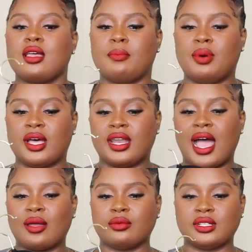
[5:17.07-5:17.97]
But
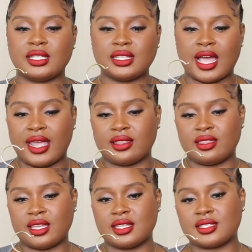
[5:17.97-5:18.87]
I really like
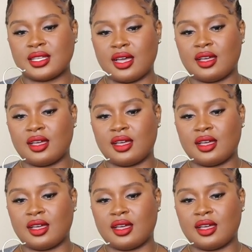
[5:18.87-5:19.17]
this.